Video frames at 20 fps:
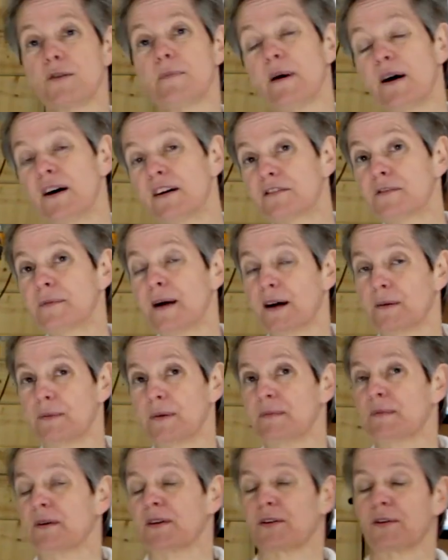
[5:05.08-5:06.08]
apart from
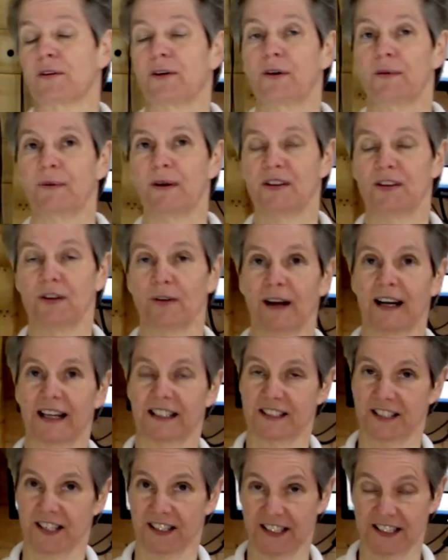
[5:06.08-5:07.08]
helping with your
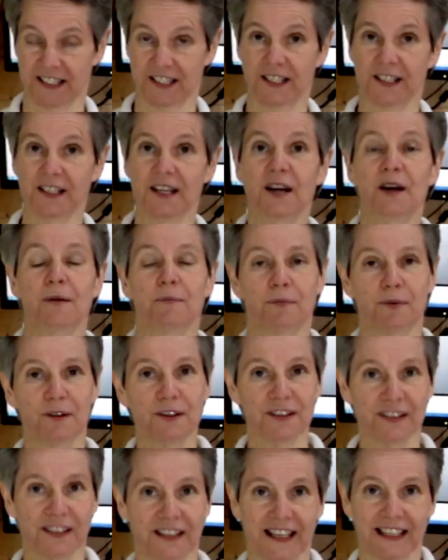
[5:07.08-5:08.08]
anxiety,
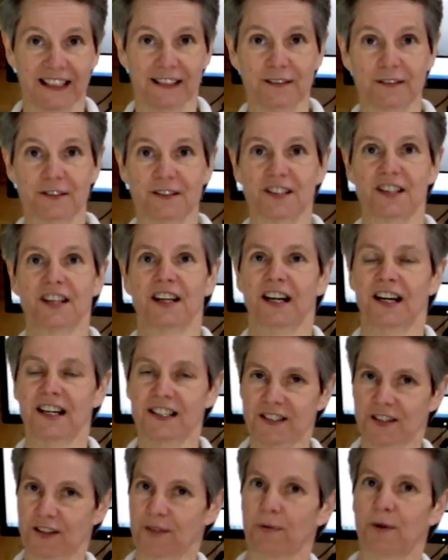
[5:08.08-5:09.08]
breathing out
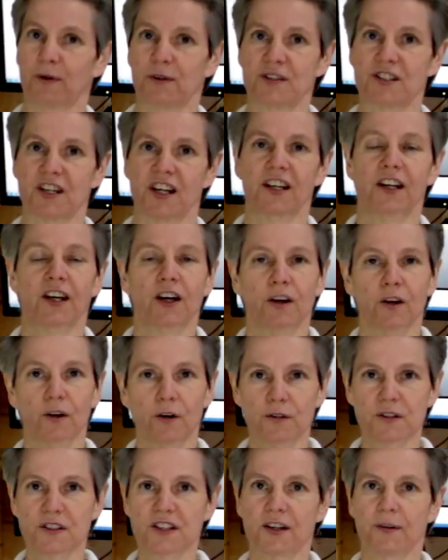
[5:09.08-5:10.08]
under the water
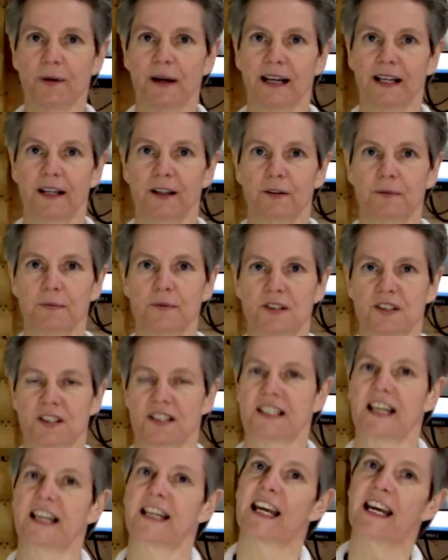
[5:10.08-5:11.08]
also helps to
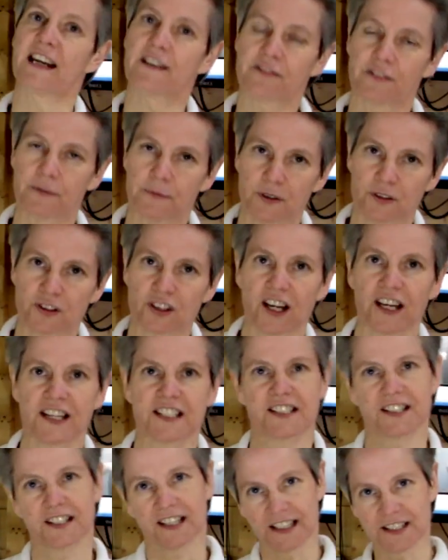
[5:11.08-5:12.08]
take air from your
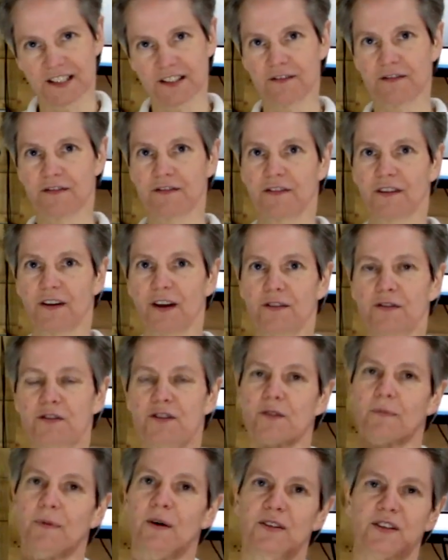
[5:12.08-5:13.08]
chest and to float
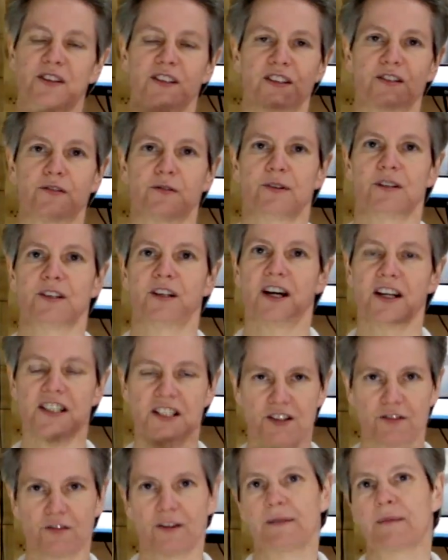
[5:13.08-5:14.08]
your body into a nice
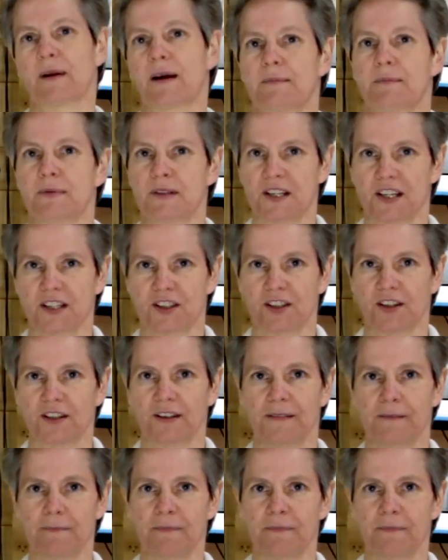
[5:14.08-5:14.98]
streamlined position.